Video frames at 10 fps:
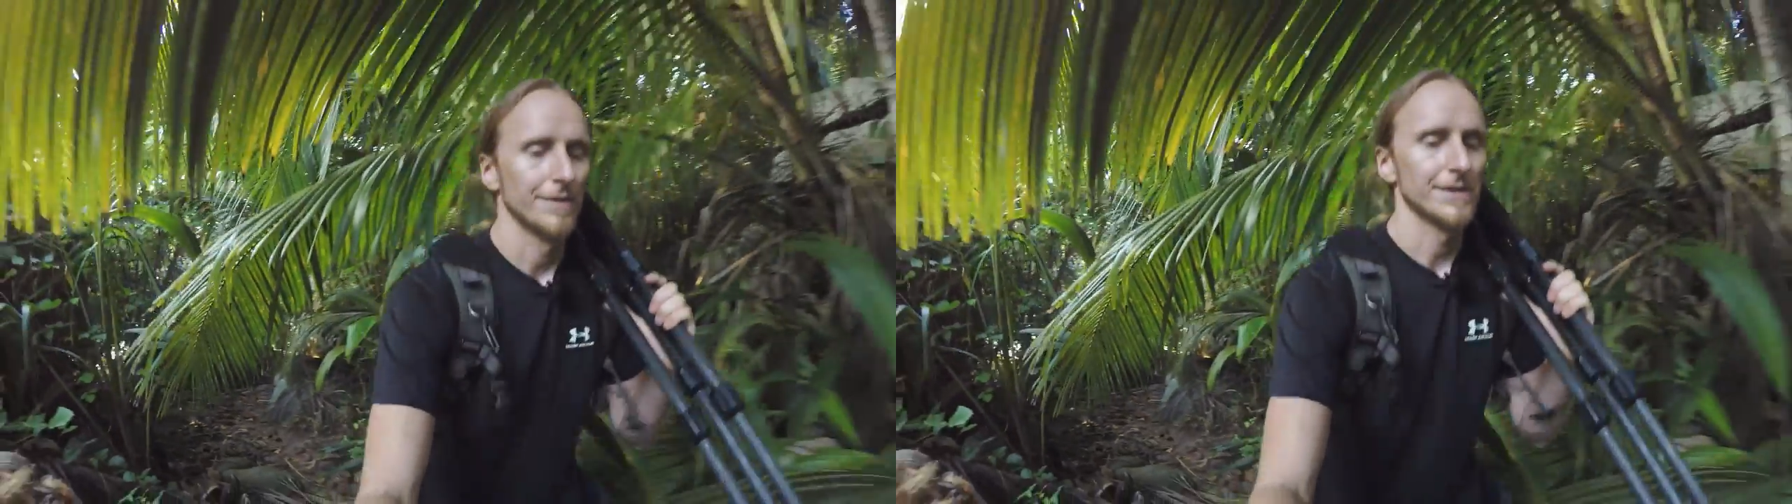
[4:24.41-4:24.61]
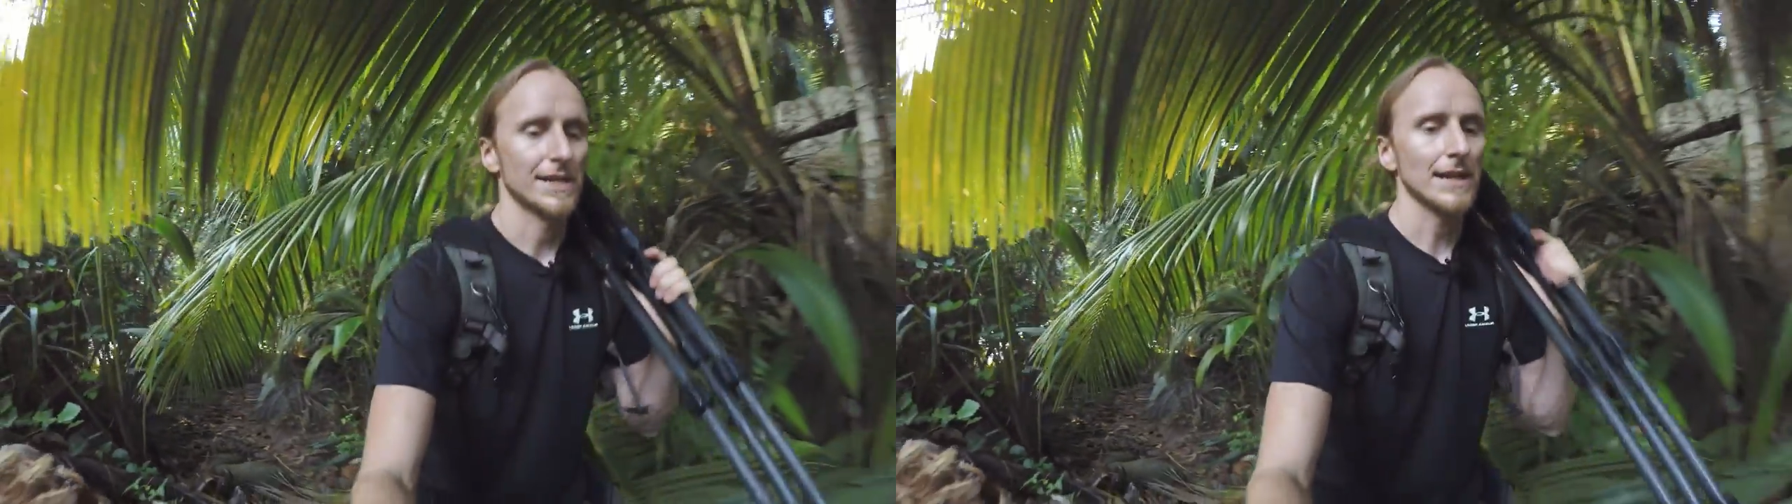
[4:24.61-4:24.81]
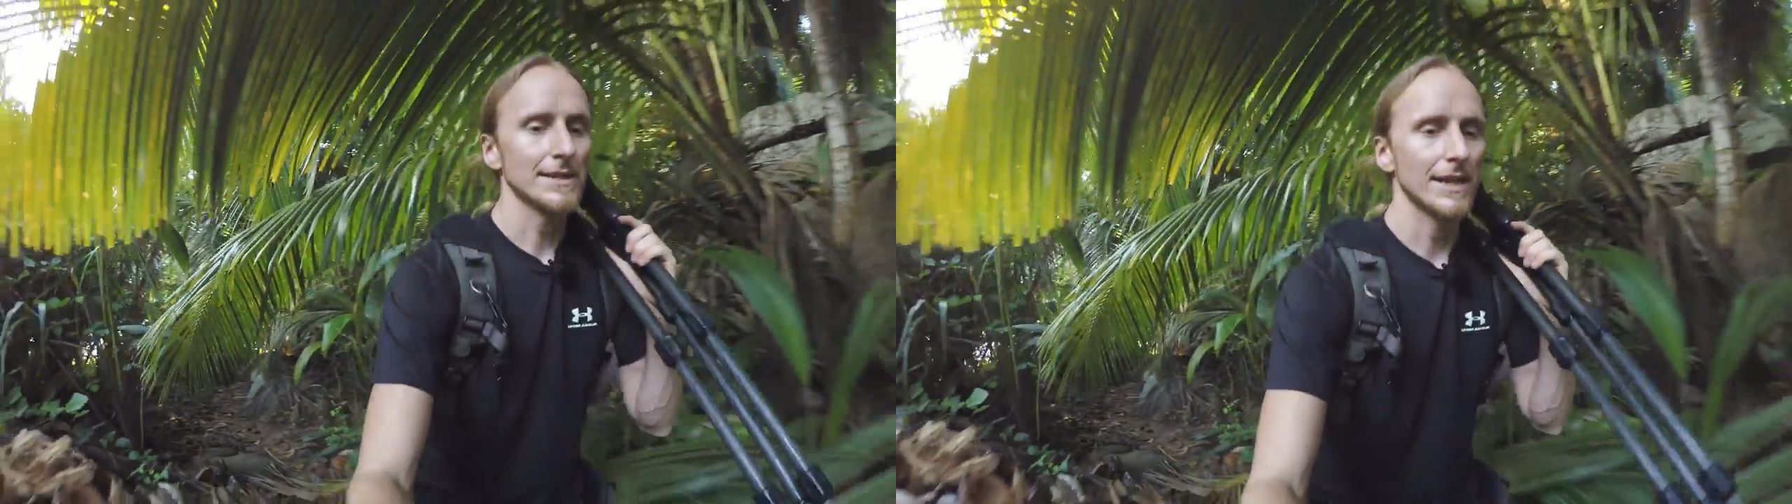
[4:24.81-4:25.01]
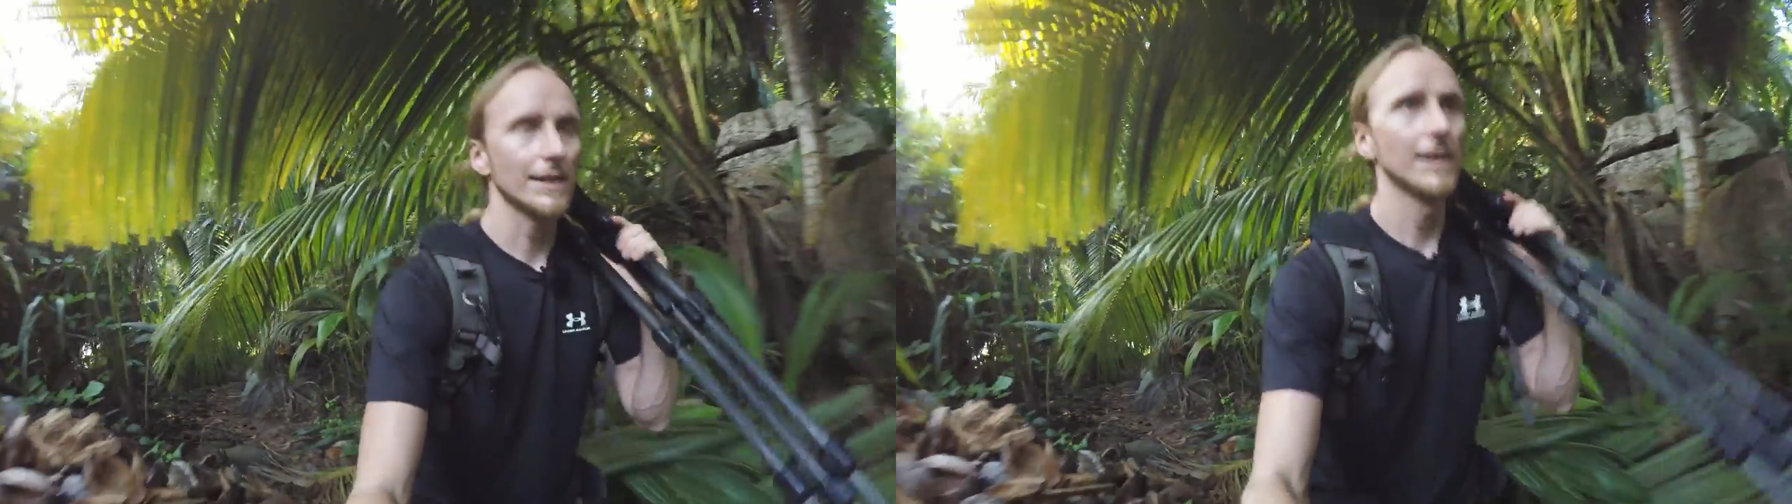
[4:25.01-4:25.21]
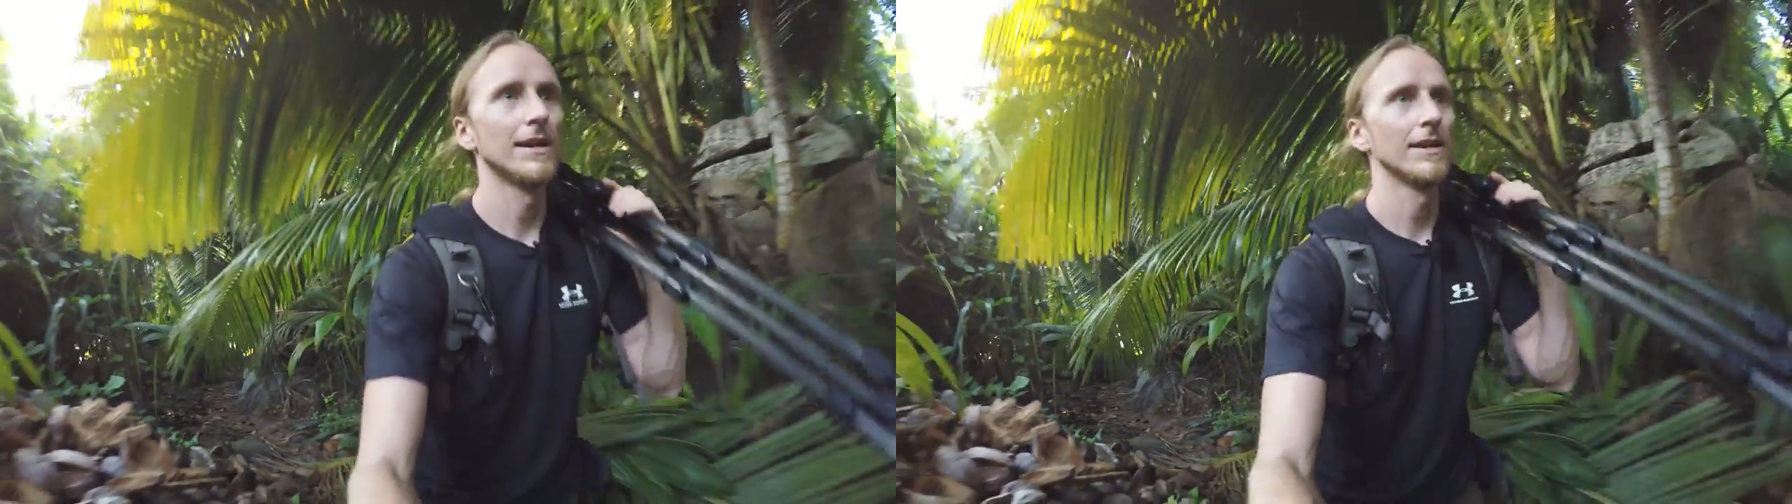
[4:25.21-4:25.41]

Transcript: the sunset